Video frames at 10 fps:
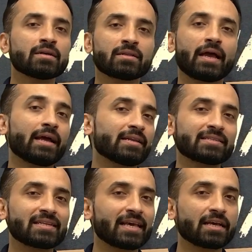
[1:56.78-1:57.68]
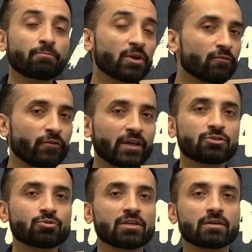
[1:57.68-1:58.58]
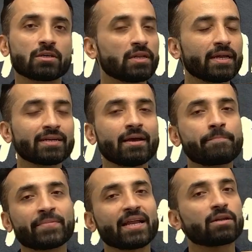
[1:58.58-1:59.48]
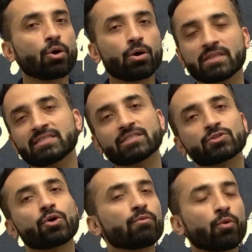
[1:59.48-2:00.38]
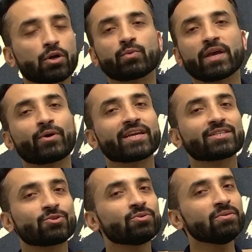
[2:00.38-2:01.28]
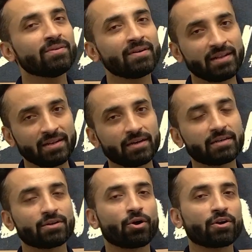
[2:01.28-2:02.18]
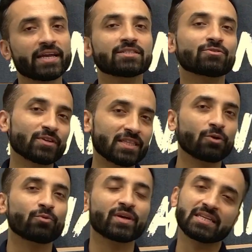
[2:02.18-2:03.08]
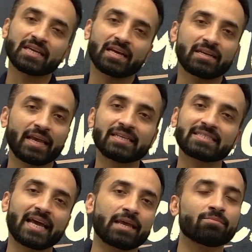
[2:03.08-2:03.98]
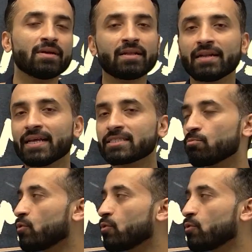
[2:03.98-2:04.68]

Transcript: and it's like a preface to the unit that this is all what we are going to learn. Alright, so without wasting any time, let's move